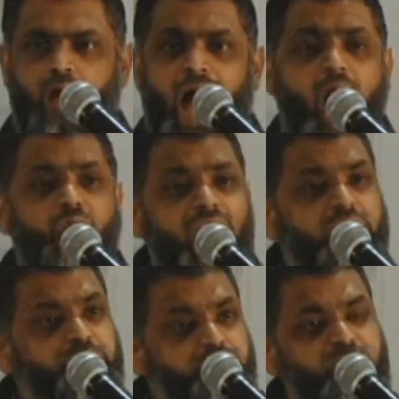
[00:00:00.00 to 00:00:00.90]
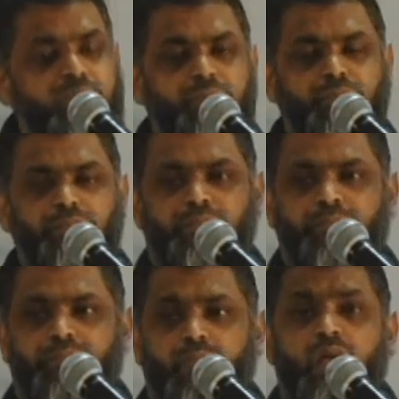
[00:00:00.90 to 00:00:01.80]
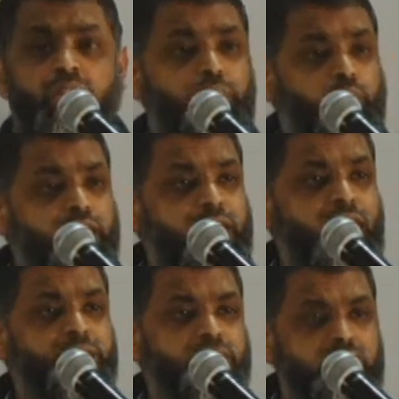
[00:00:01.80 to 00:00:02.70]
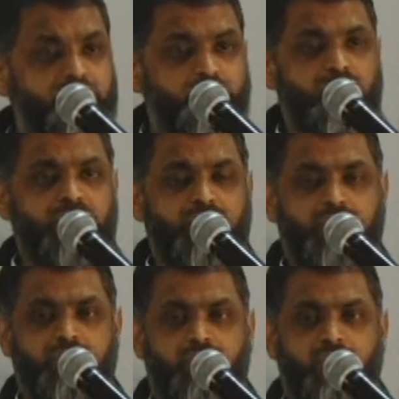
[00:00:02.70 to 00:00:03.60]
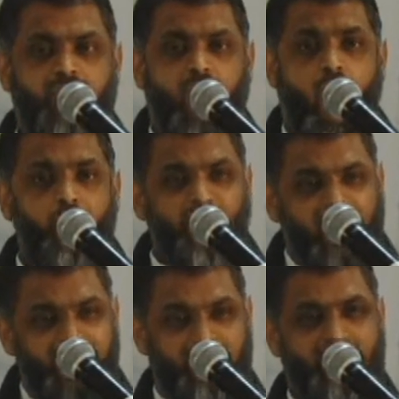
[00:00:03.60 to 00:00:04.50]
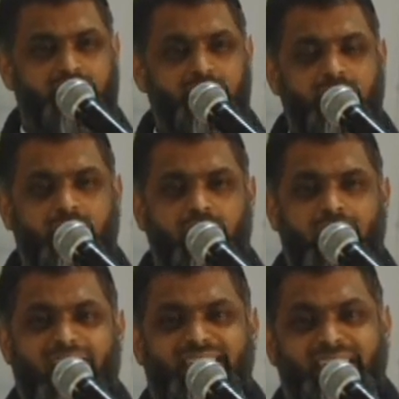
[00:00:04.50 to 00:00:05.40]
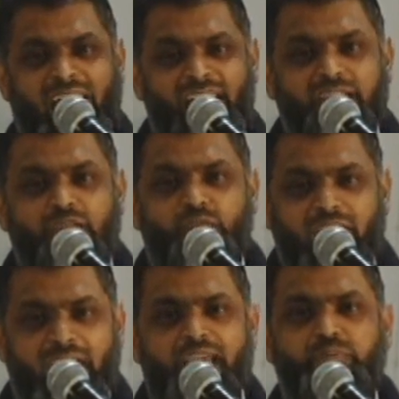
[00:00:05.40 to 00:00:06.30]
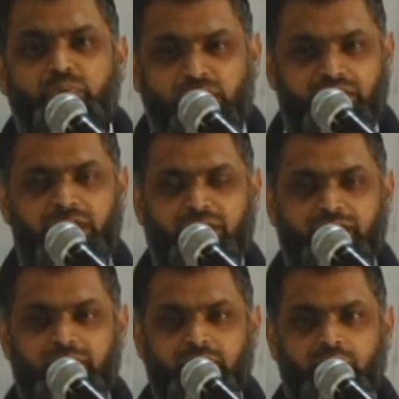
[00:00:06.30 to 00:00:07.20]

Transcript: How can it be that we as Muslim prisoners are placed as category A prisoners,